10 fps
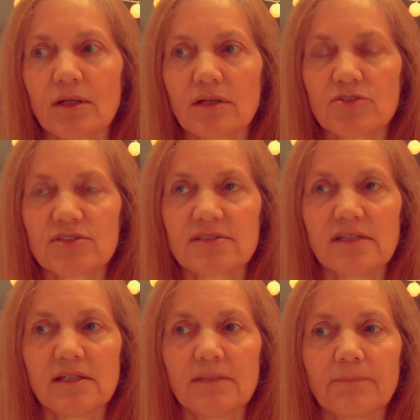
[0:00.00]
I just
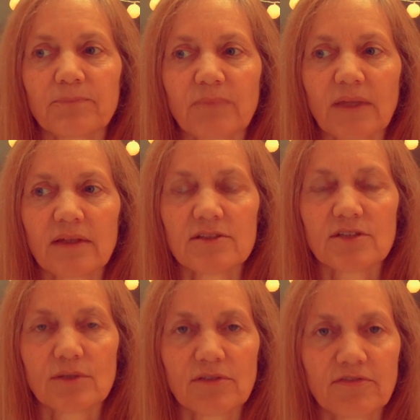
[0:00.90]
see, so
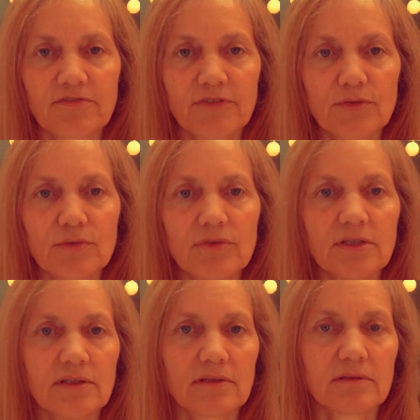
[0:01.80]
if food
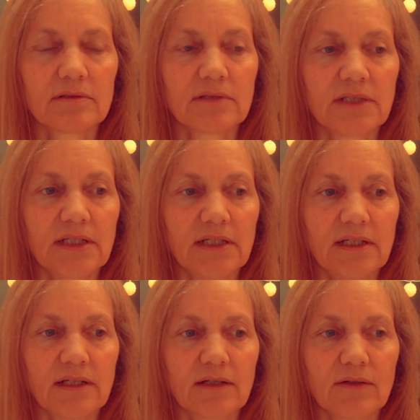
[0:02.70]
and
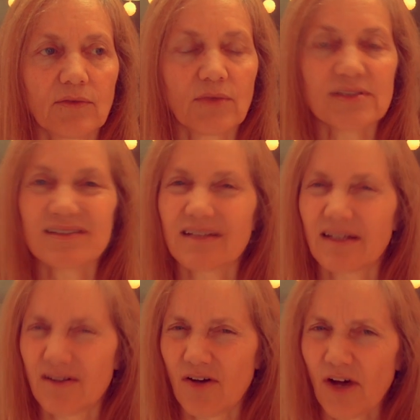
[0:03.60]
eating wasn't
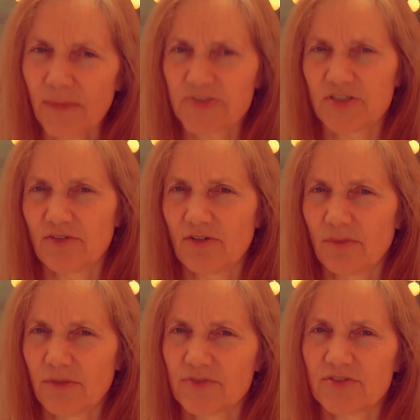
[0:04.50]
an option
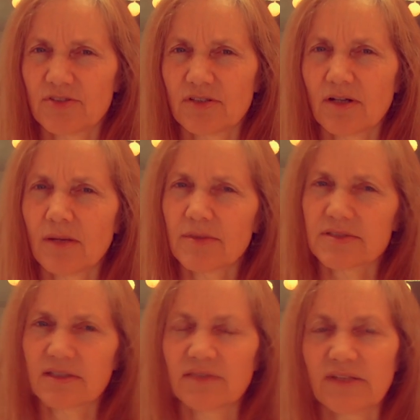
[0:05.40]
almost, you can almost
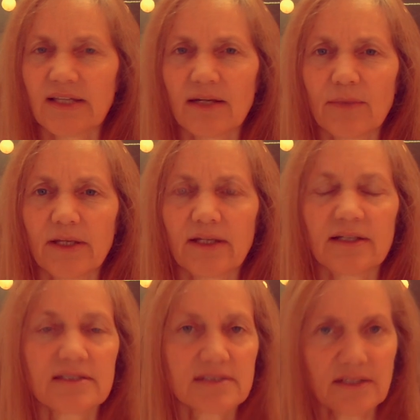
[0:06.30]
think of it that way. And
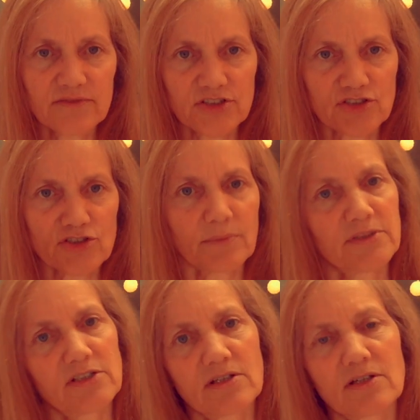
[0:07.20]
instead of just jumping
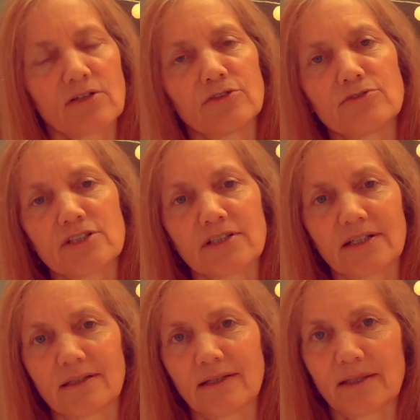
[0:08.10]
to the conclusion
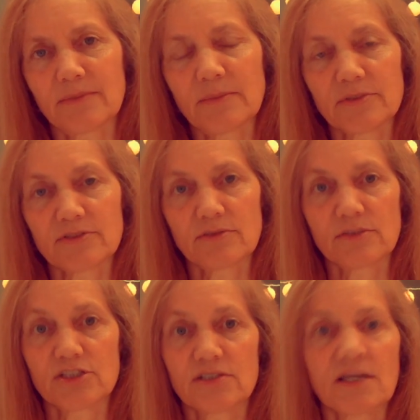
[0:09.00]
like a lot of people do,
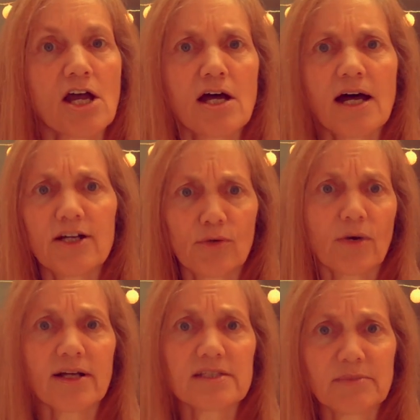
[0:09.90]
which is, I don't
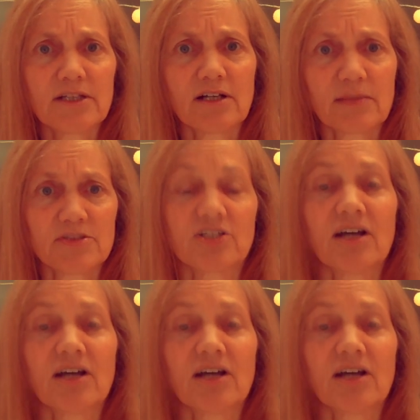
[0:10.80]
want it to be an option.